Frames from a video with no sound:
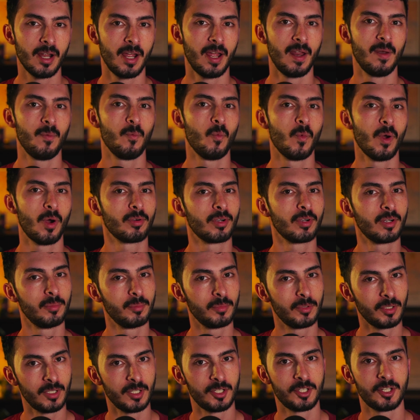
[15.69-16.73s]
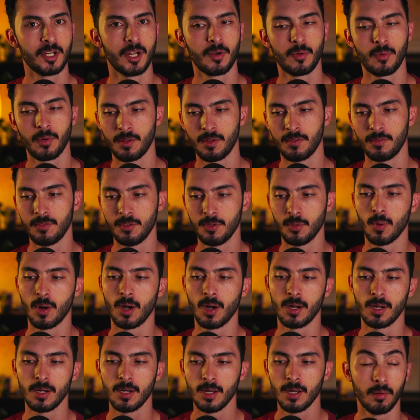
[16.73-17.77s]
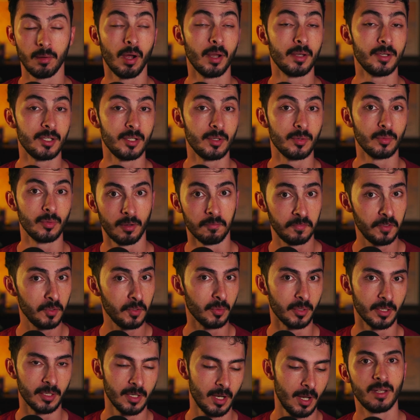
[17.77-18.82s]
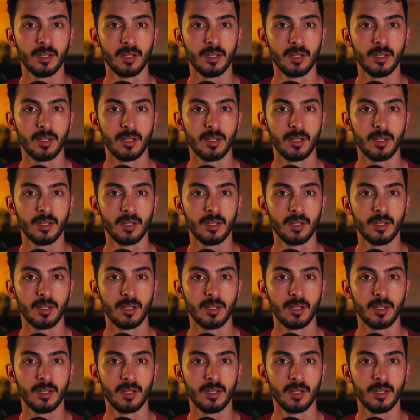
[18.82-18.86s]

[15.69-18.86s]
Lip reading: and welcome to the channel if you are a new viewer.